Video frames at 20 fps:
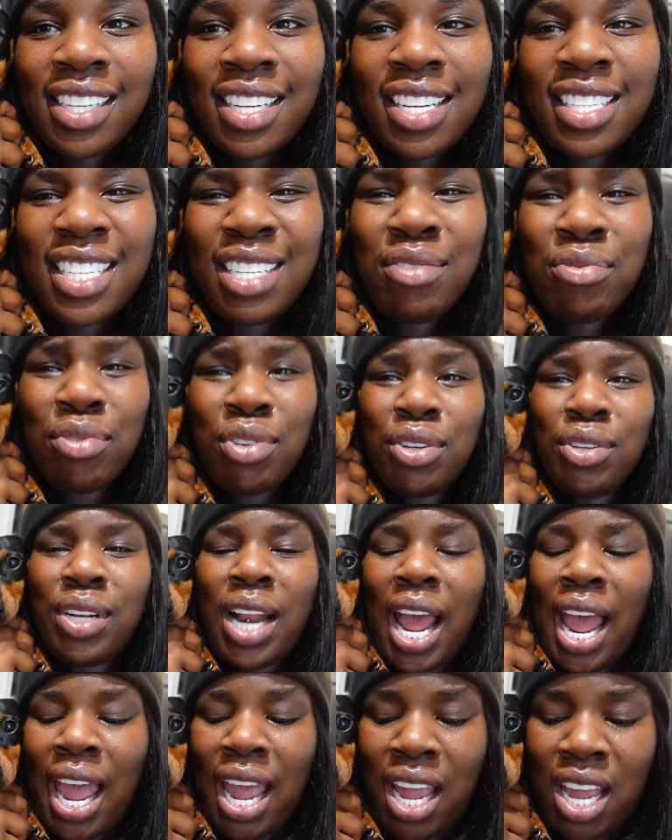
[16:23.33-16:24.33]
She rude,
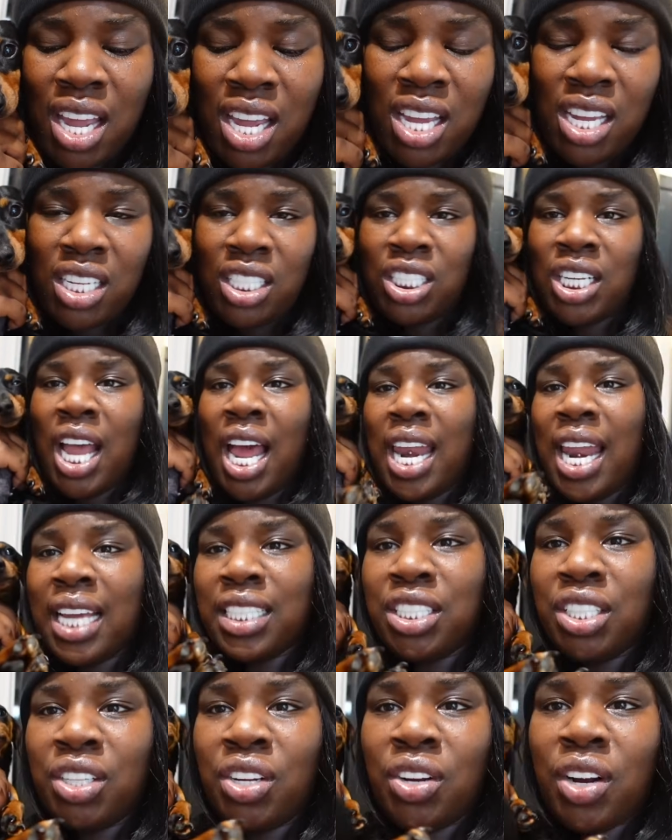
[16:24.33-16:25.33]
like, she act like
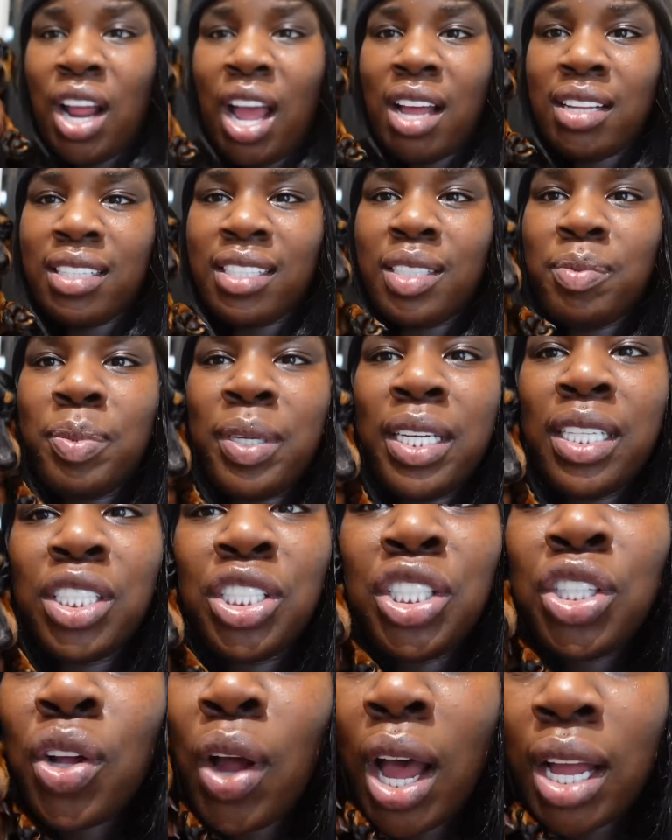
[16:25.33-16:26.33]
she don't know how to speak.
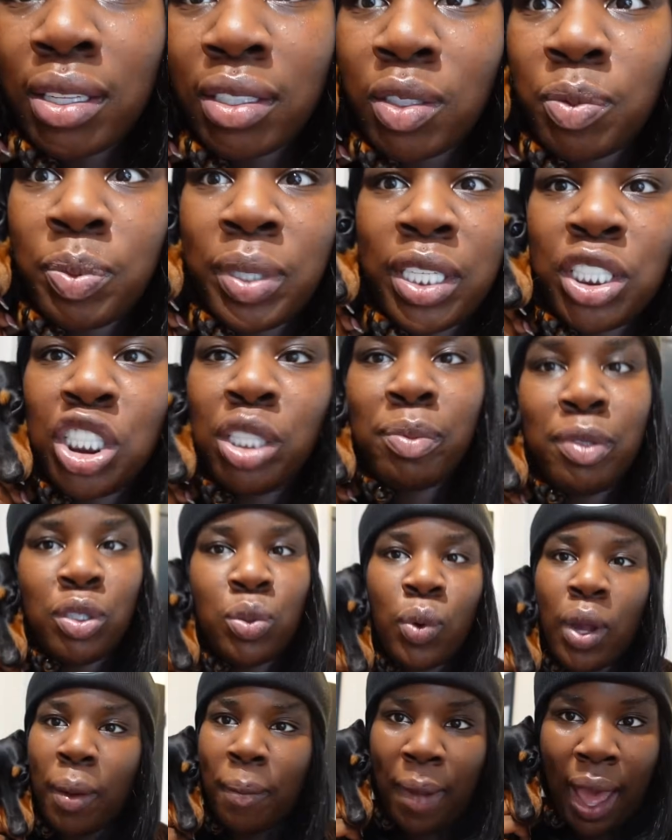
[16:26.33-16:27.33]
She know how to speak. She be
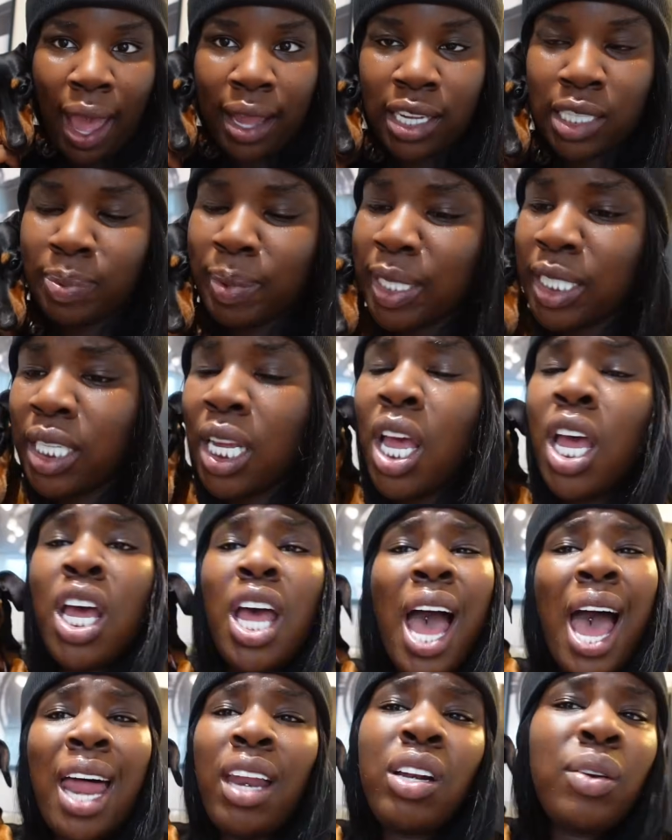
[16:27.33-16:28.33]
talking back, especially,
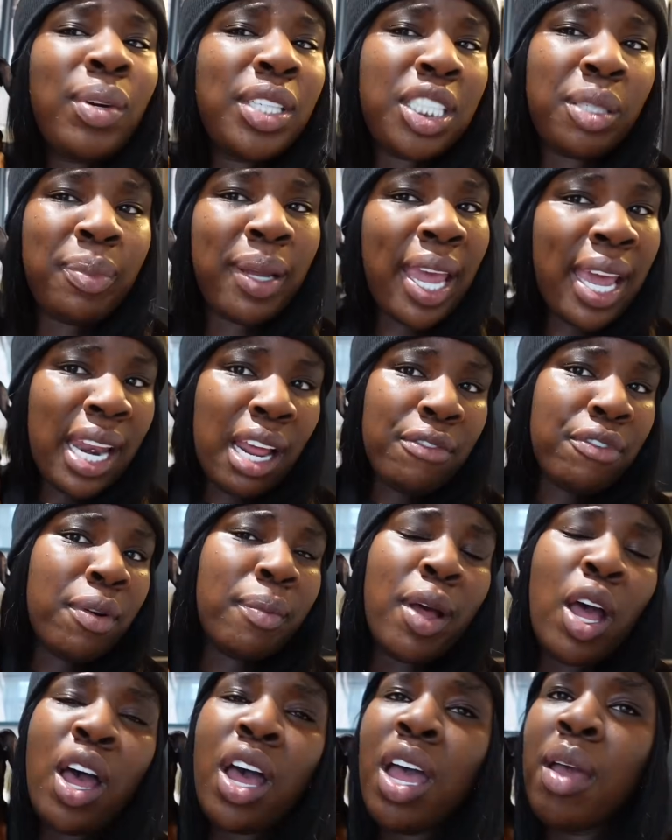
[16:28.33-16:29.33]
I don't know where she be getting that
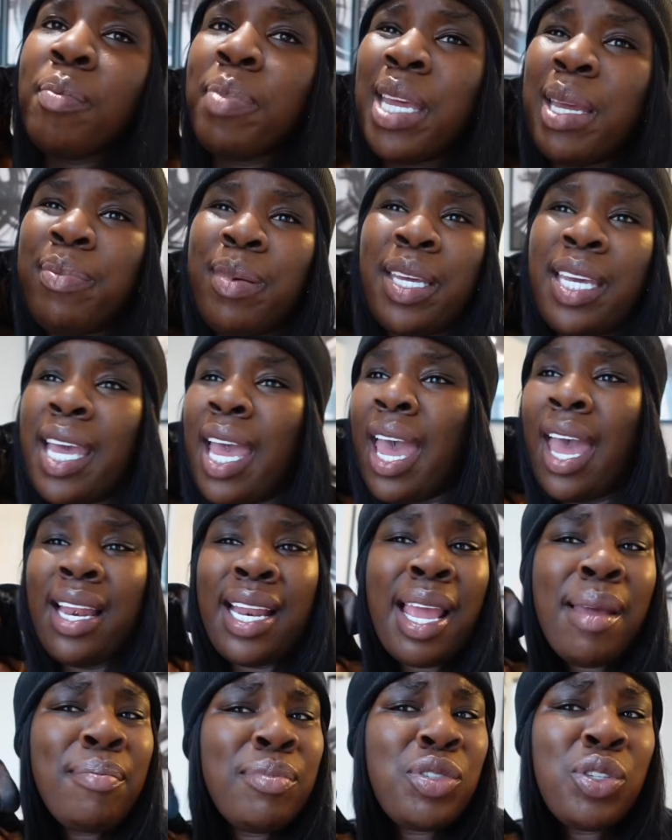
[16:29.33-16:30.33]
from. Her and BB, yeah,
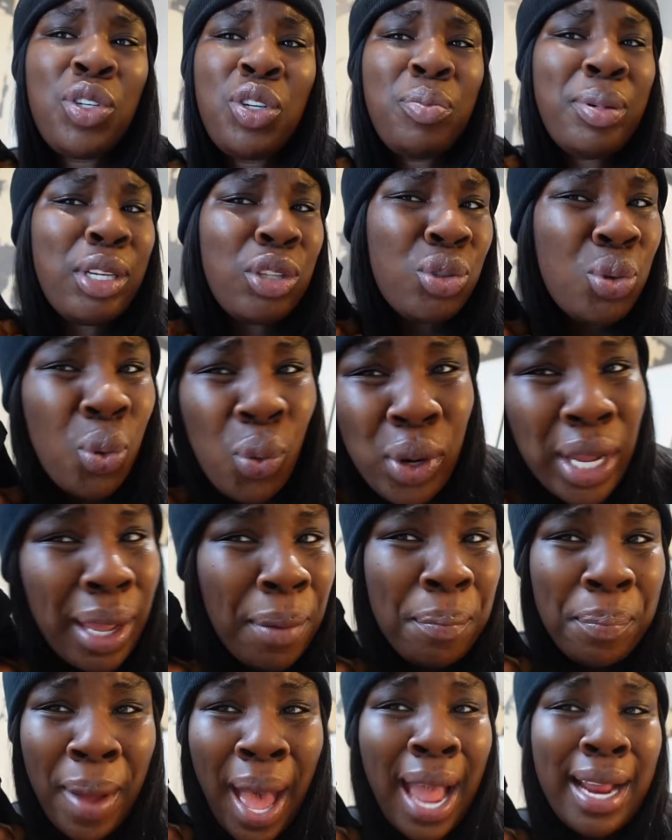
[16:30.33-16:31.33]
them two be
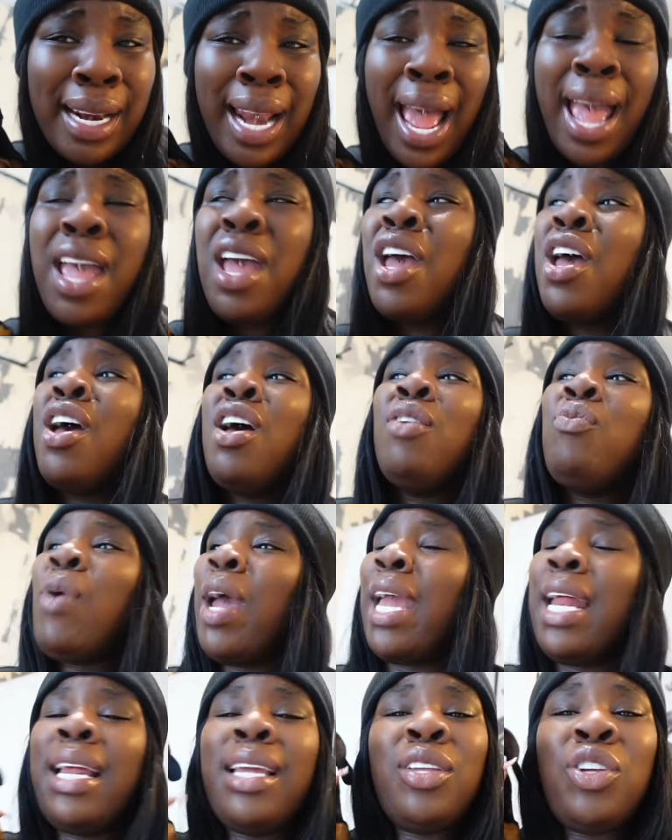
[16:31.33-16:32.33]
talking back, like,
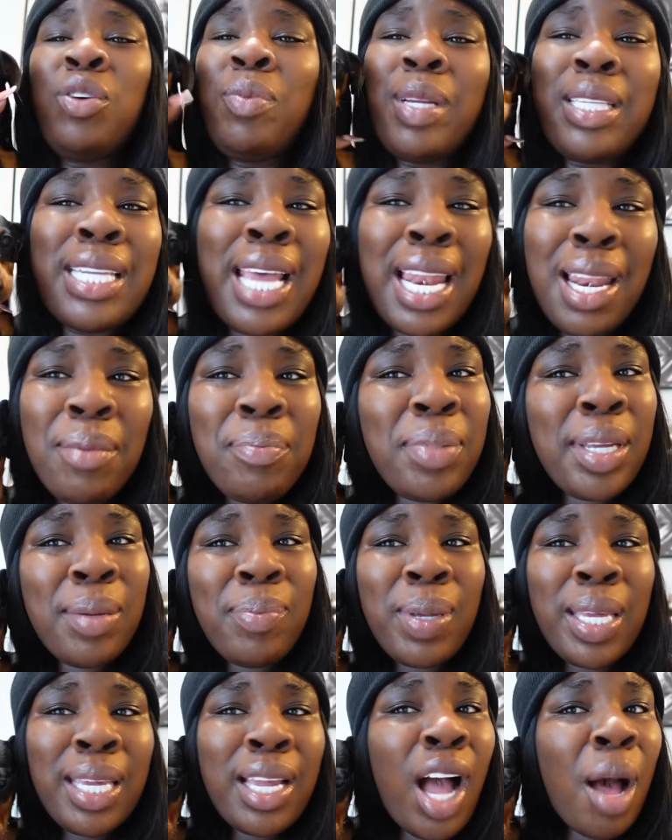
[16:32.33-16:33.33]
wait, you be telling
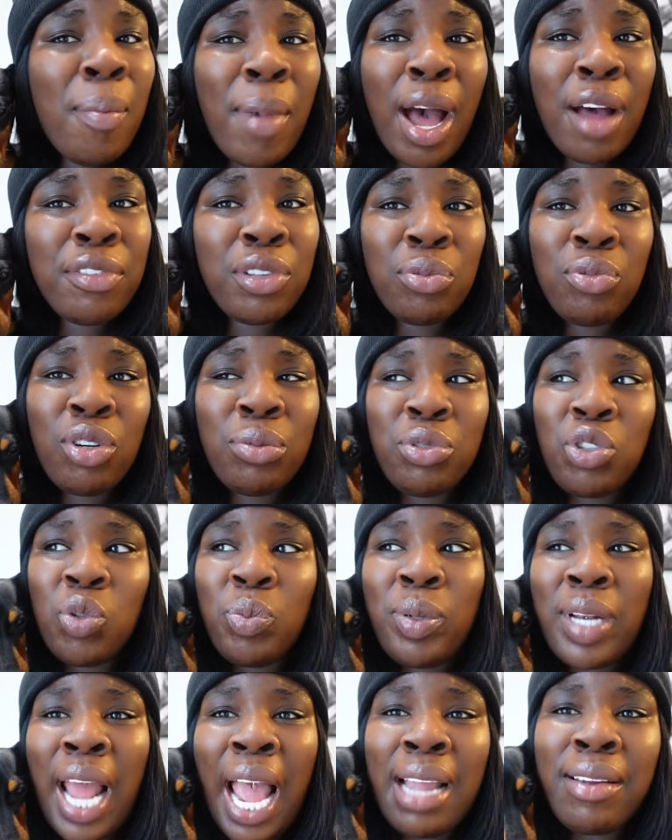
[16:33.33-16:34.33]
BB come out of the room, she'll
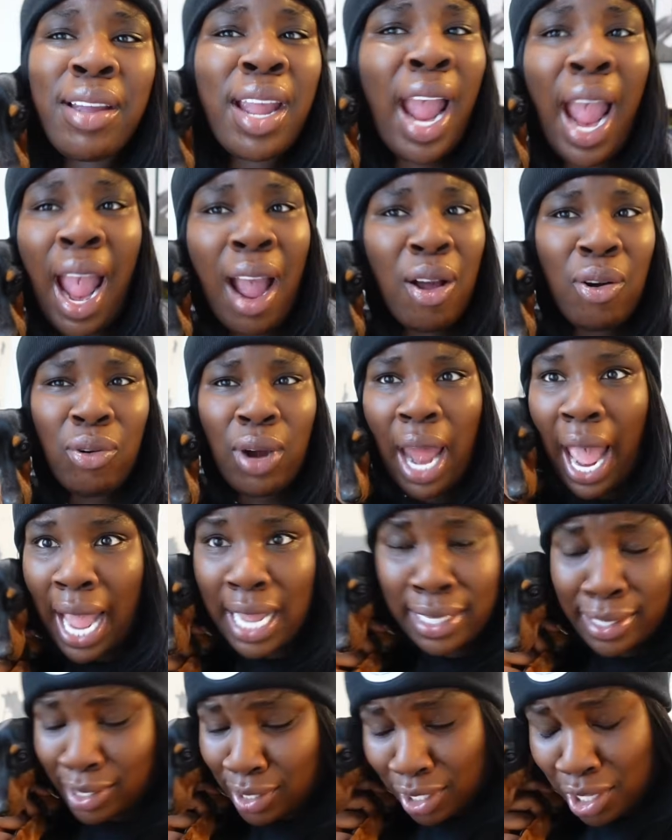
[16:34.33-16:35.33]
be like, no,
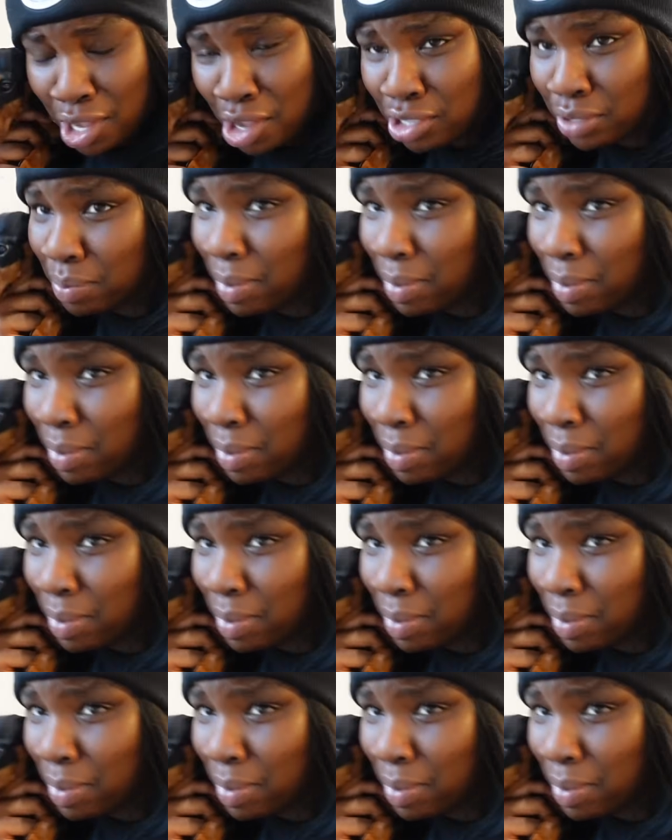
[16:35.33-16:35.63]
like, excuse